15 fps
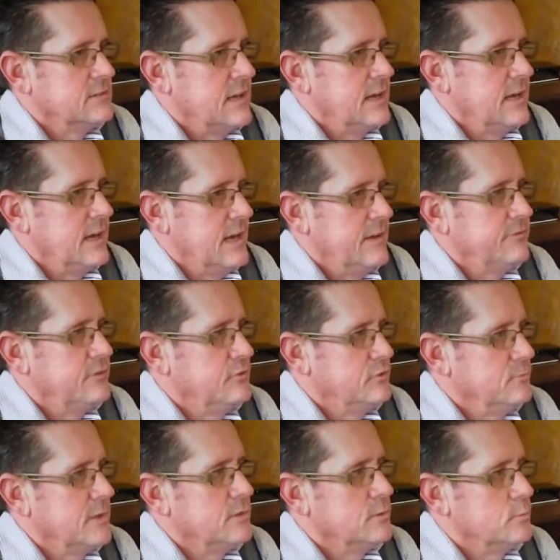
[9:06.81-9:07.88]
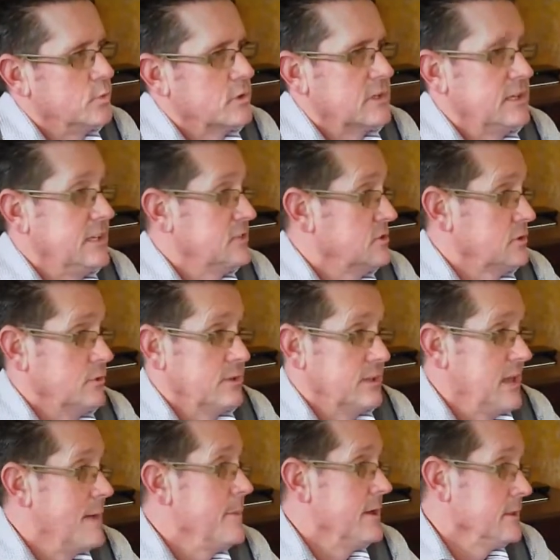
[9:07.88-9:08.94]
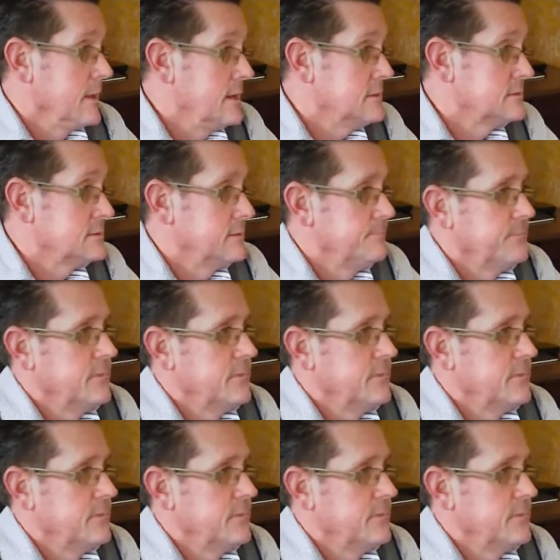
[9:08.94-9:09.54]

I have to do my homework, and I just go to the MLS